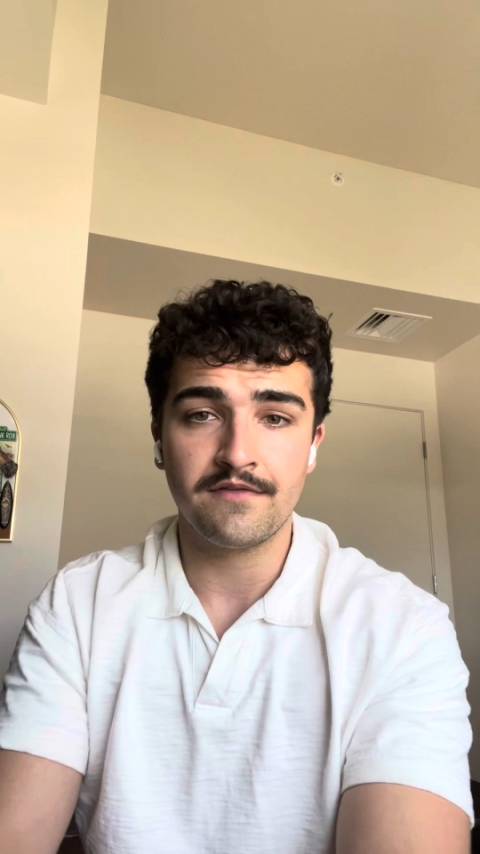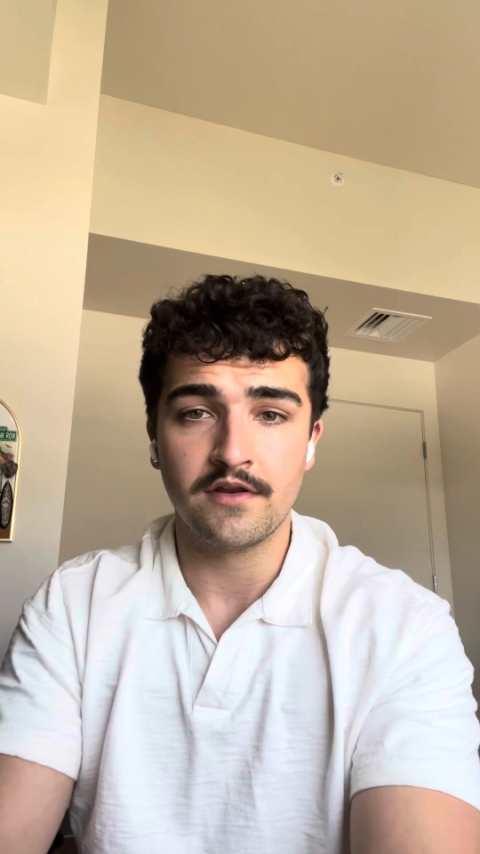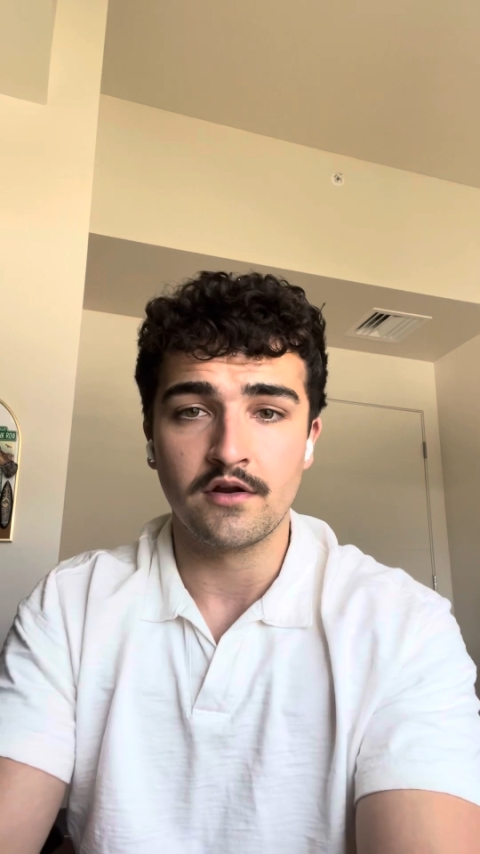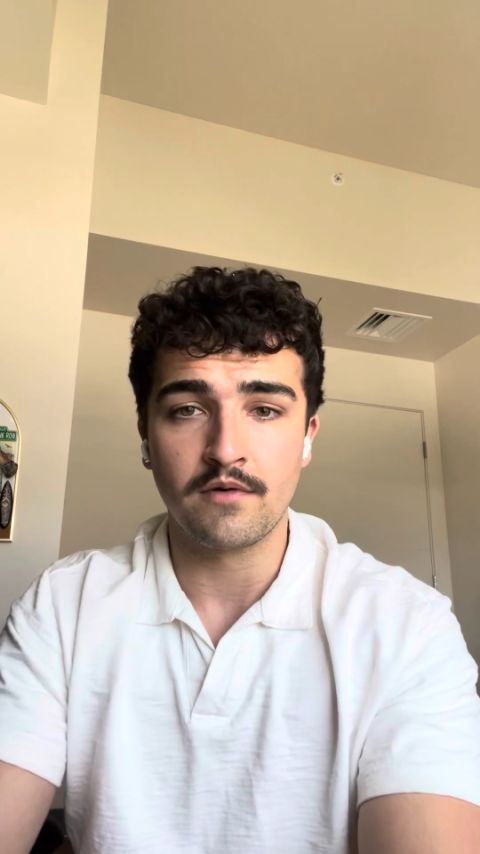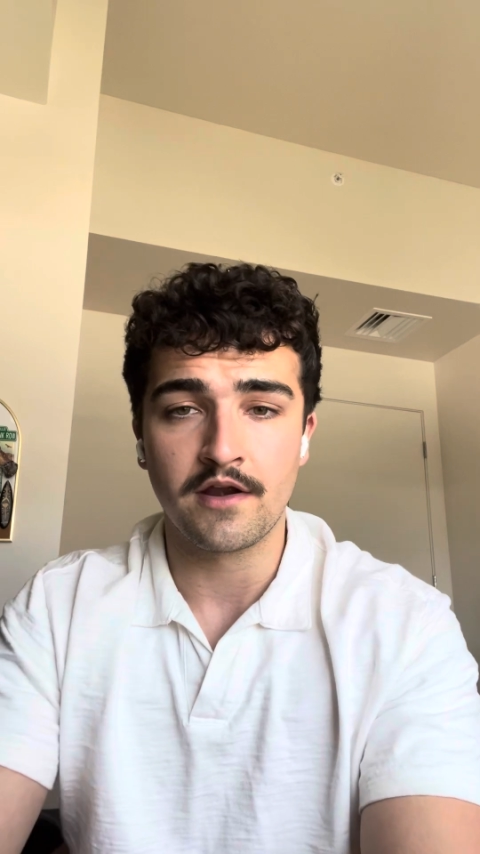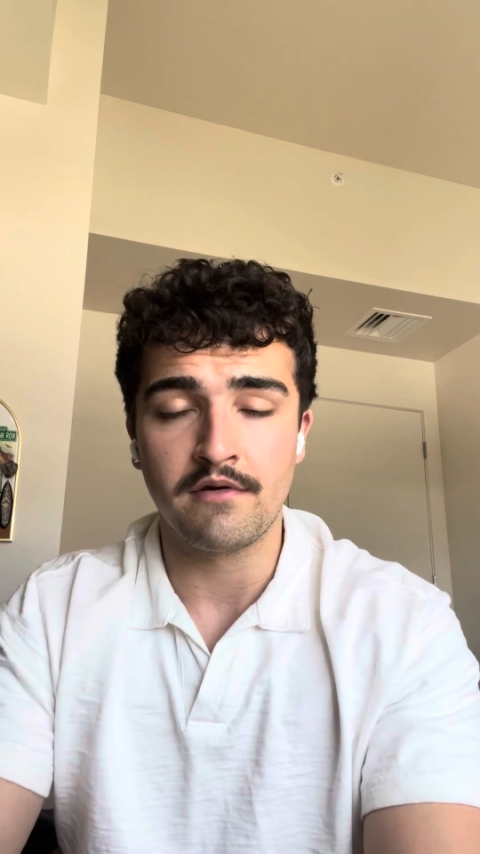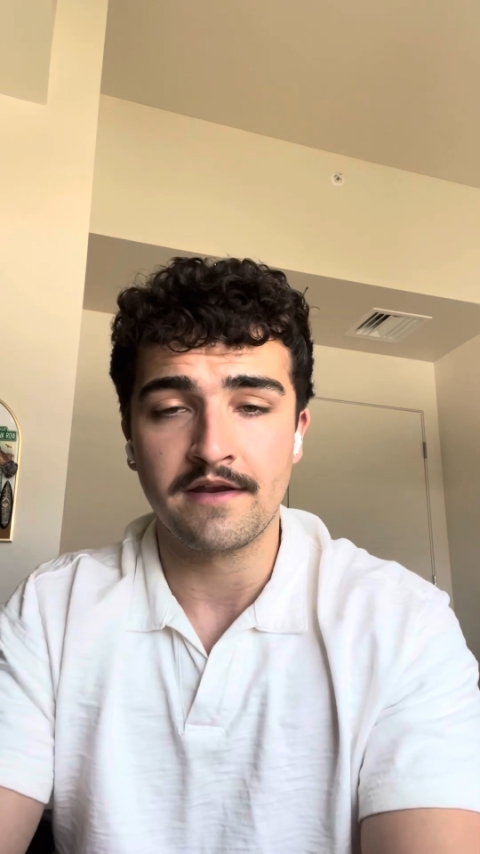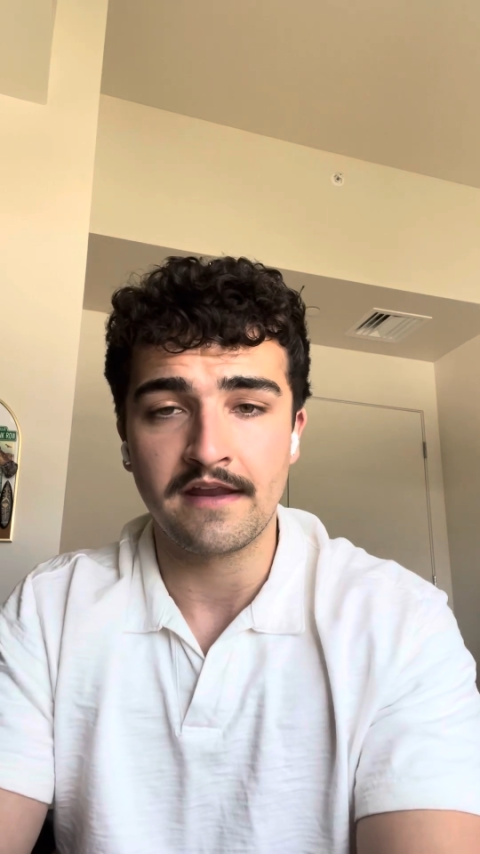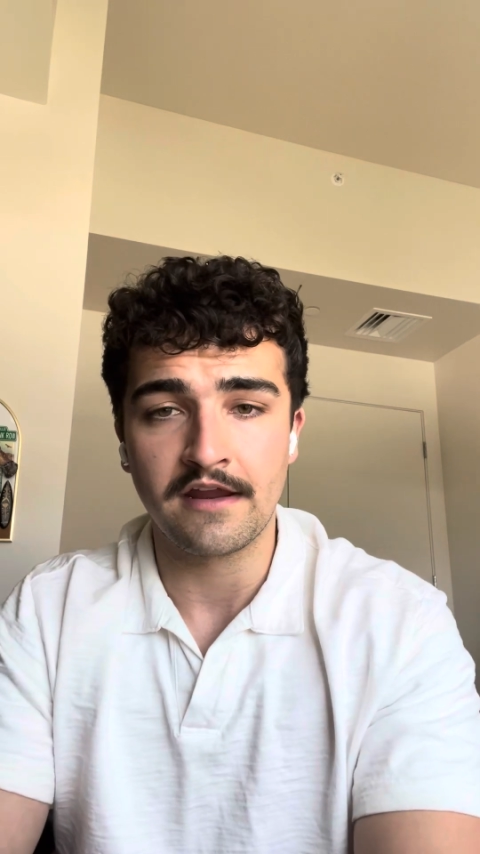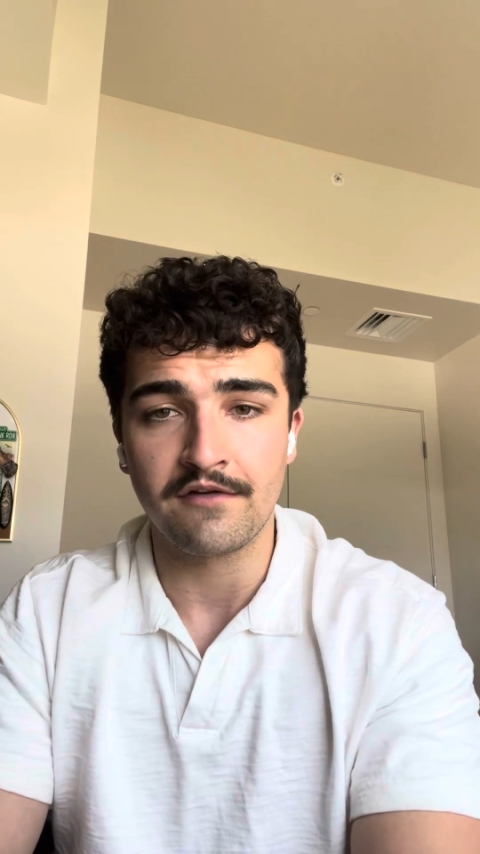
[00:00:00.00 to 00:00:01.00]
where you want
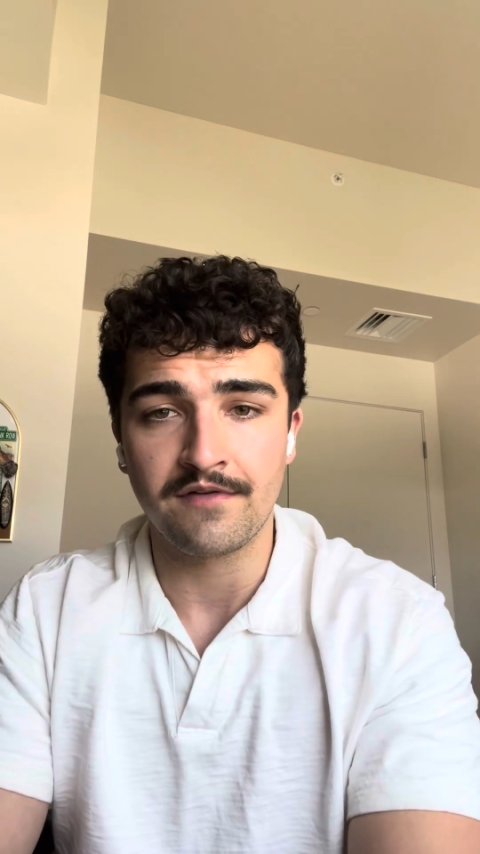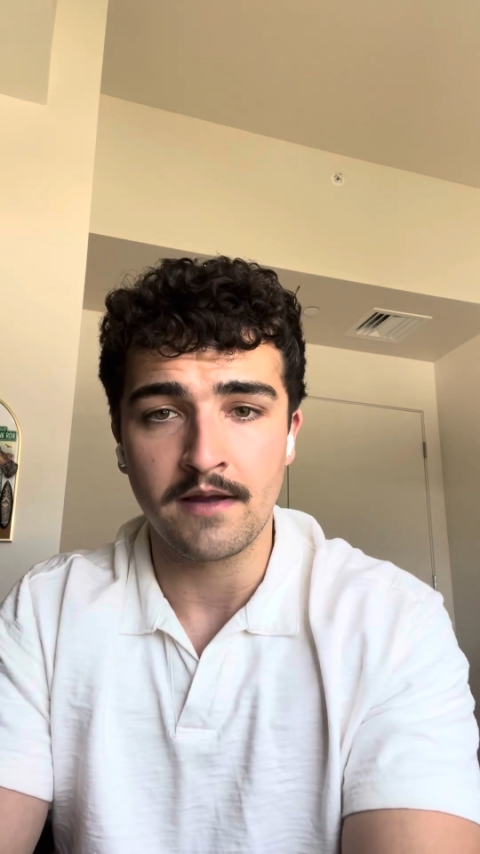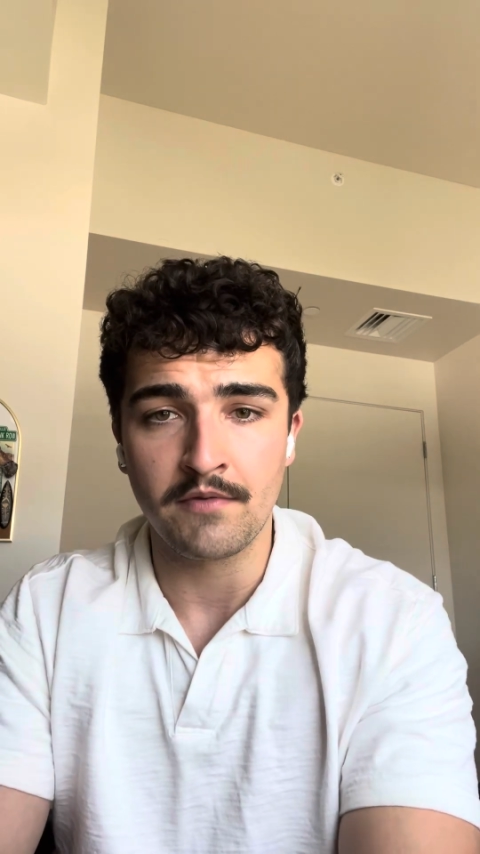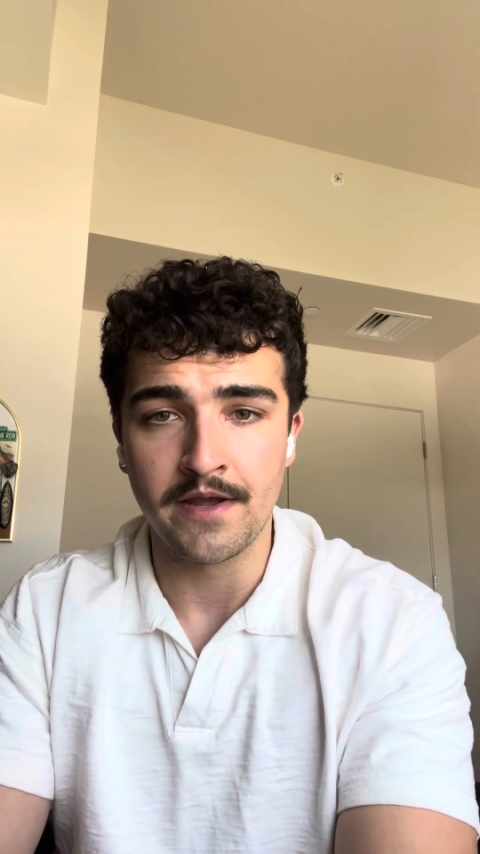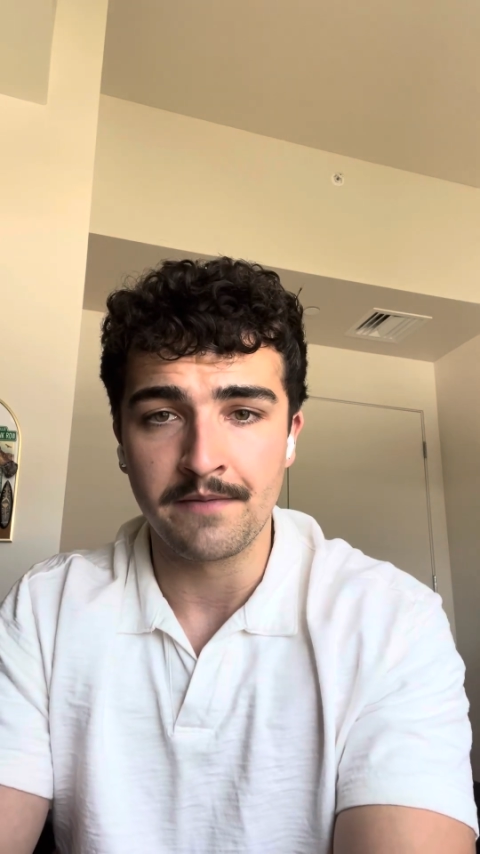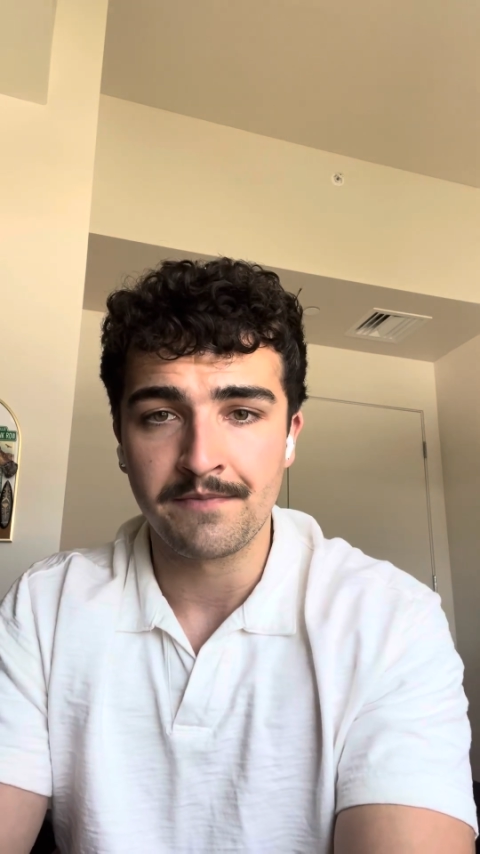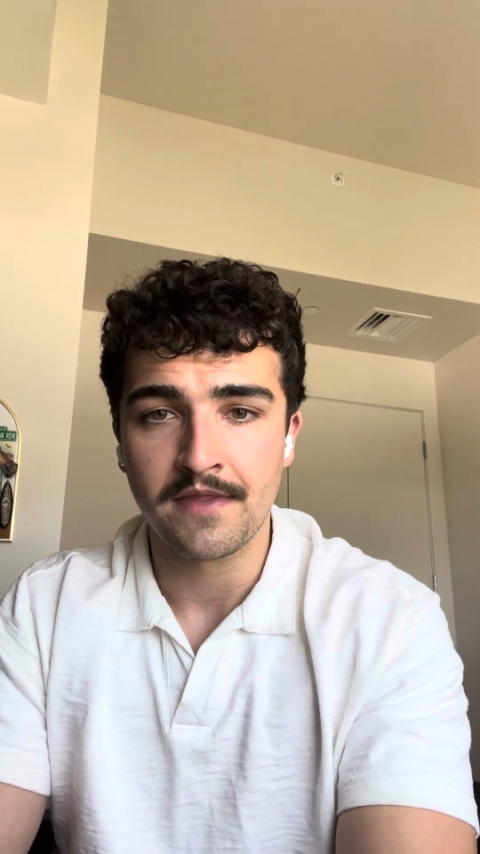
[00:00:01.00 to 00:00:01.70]
to take your family,